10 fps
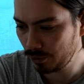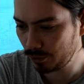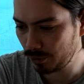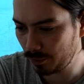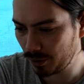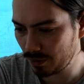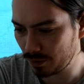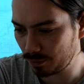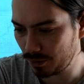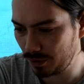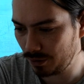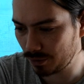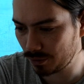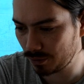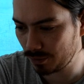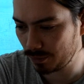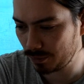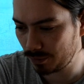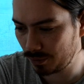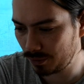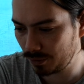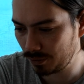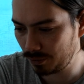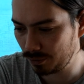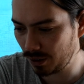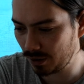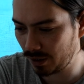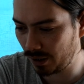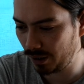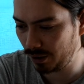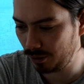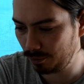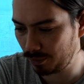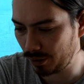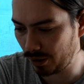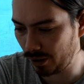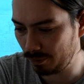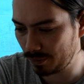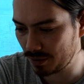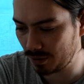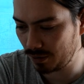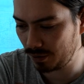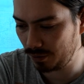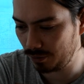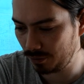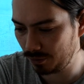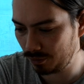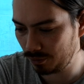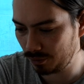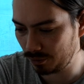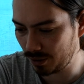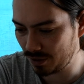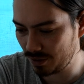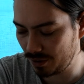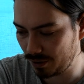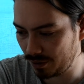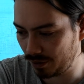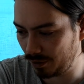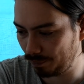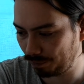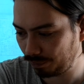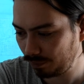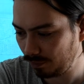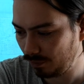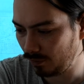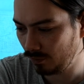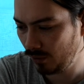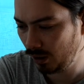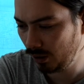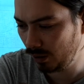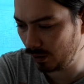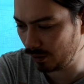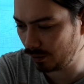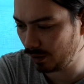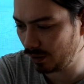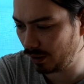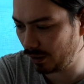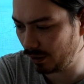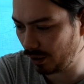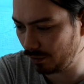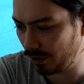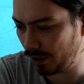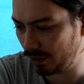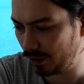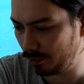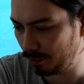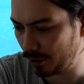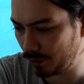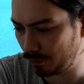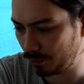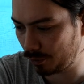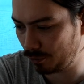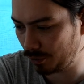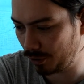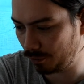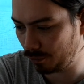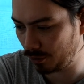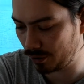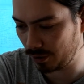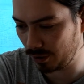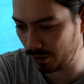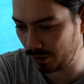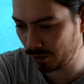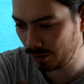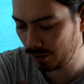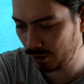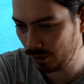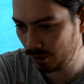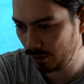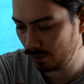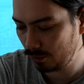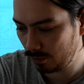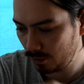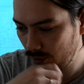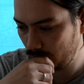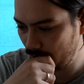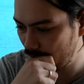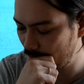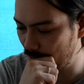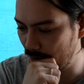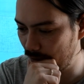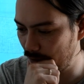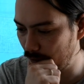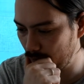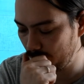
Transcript: Should I make some tea or something? Until that day, perhaps I... No, I certainly. Until that day, I never had any passion for cooking or the like. Disgusting.